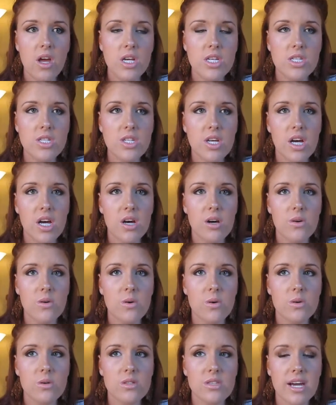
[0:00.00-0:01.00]

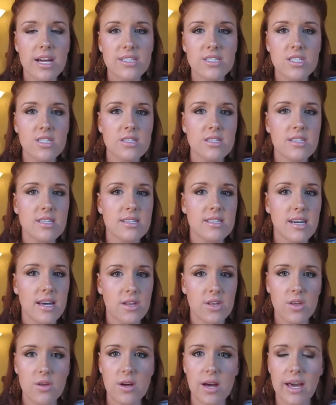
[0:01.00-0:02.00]
So that's just to
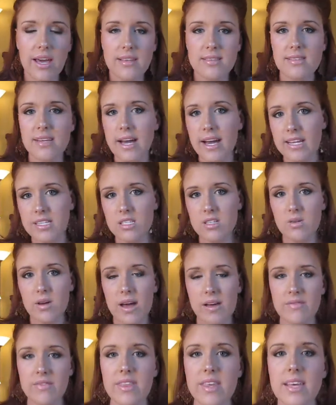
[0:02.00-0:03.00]
tell you guys that I do
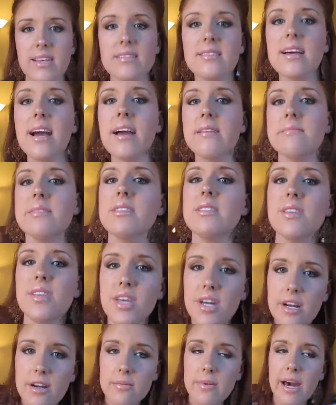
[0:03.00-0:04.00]
have things that I'm
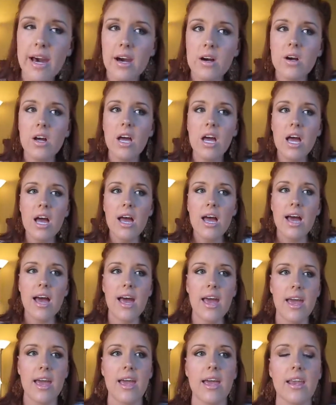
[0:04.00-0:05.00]
insecure about,
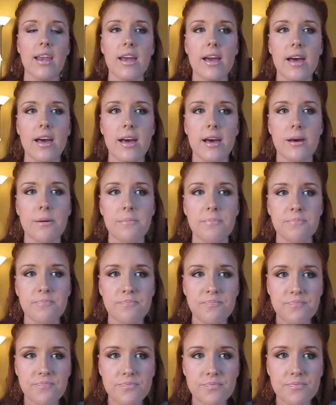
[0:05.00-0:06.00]
and
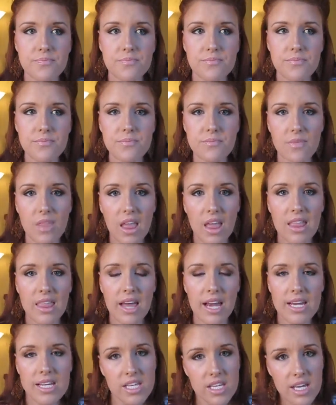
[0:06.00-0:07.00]

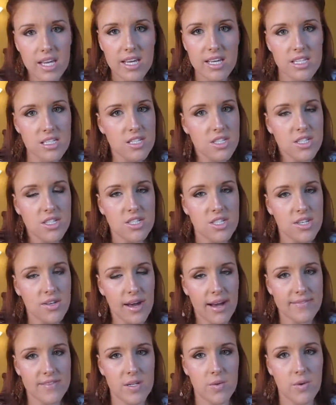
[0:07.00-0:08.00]
that it's just, you
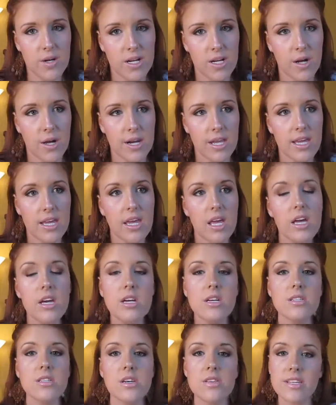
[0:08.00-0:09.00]
have to work on it.
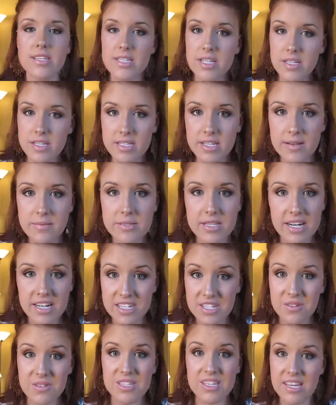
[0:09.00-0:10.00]
So these are the tips that I
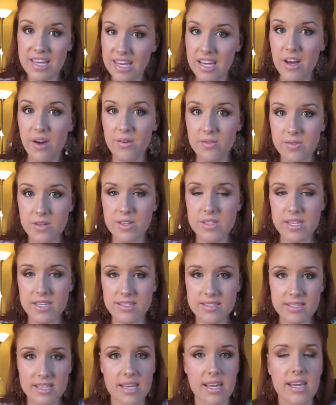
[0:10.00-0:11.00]
do to get over
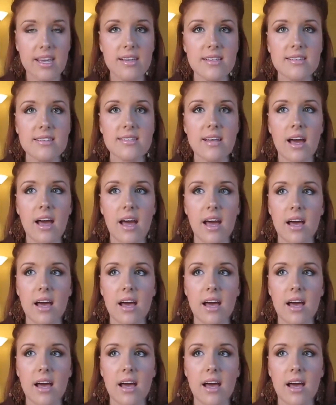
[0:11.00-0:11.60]
these things.